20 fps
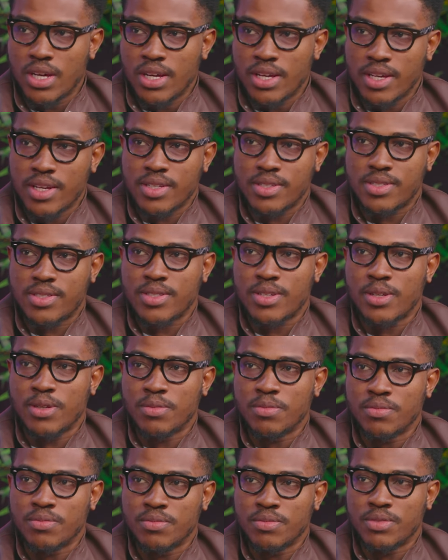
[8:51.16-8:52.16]
Yes.
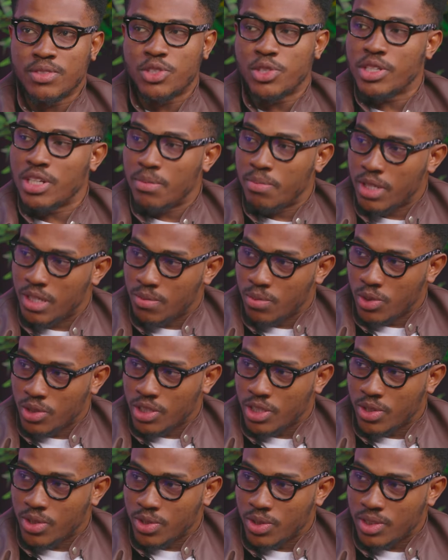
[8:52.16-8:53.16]
Train and make money
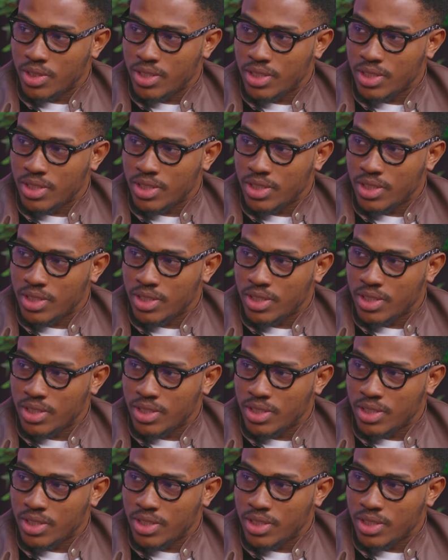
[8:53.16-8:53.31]
course.